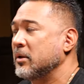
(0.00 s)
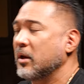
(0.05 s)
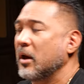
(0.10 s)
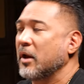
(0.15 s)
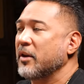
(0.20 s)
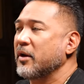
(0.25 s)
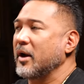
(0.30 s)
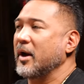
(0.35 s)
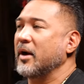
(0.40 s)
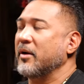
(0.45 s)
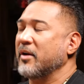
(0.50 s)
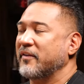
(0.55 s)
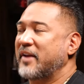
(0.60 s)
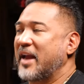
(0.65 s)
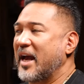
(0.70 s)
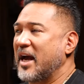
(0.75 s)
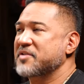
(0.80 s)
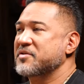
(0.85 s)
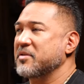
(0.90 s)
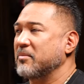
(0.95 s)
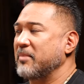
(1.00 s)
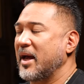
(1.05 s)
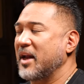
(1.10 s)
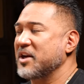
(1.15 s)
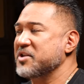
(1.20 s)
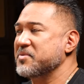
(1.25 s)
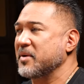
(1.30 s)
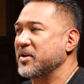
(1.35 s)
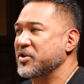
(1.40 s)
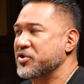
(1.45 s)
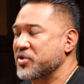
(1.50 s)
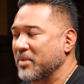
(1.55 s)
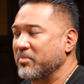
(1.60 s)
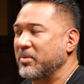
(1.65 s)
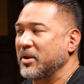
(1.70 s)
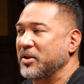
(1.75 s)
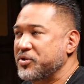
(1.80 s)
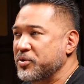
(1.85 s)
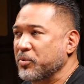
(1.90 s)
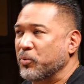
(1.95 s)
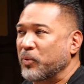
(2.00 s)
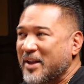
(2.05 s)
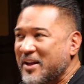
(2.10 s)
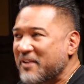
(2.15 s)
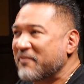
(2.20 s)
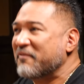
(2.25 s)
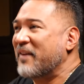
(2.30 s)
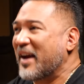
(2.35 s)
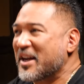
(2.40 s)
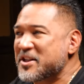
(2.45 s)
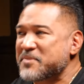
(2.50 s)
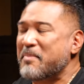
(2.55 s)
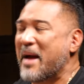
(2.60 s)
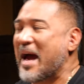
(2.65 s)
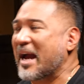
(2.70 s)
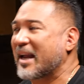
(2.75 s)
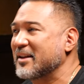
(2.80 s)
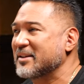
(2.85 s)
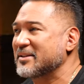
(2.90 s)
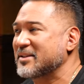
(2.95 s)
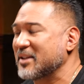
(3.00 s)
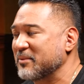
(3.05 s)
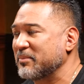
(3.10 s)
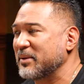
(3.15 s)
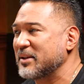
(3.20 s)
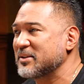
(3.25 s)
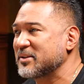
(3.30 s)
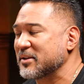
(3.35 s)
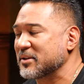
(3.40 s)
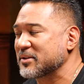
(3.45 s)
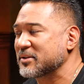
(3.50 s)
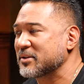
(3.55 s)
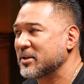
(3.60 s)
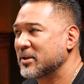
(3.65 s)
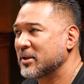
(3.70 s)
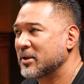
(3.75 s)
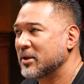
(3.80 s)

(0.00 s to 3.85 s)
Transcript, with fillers: The other area of cash flow management is your ability to reinvest back into the business.